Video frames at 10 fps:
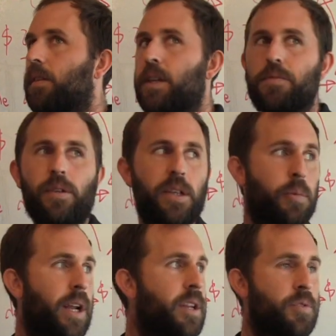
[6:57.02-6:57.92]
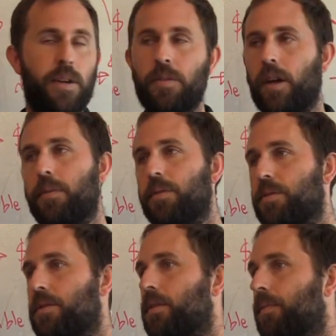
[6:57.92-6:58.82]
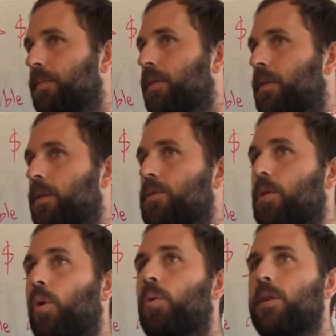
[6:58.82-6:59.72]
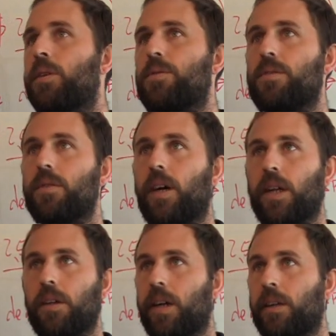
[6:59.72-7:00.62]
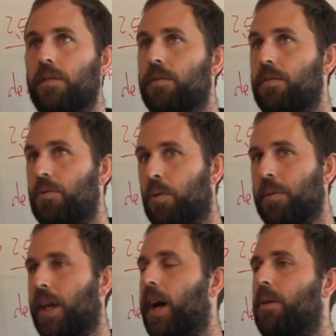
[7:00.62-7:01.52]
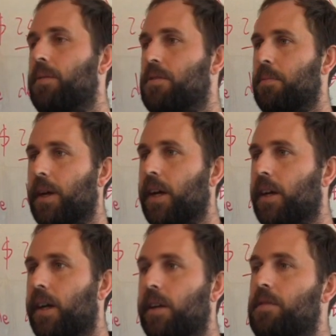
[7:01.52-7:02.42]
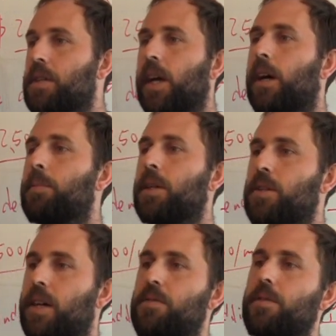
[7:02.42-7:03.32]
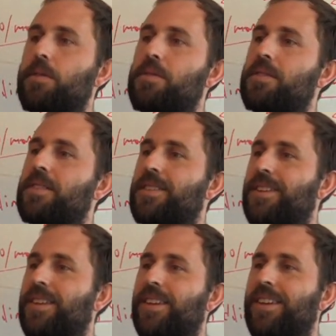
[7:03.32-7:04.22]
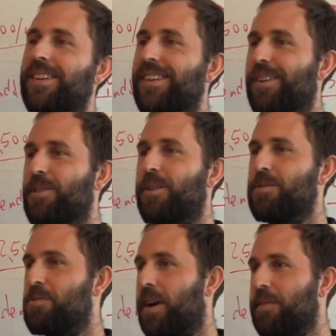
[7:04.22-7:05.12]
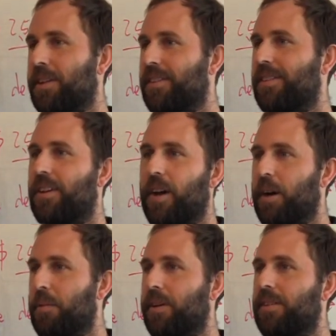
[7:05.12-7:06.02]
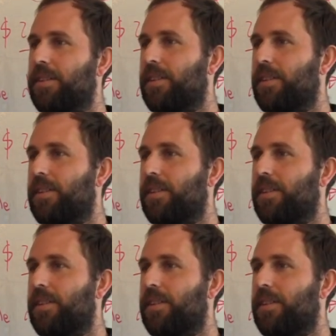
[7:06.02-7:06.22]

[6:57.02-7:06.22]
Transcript: it's funny, when I drive to the office, there's always, I, I normally count in my head, I see how many Teslas are, are driving on the highway.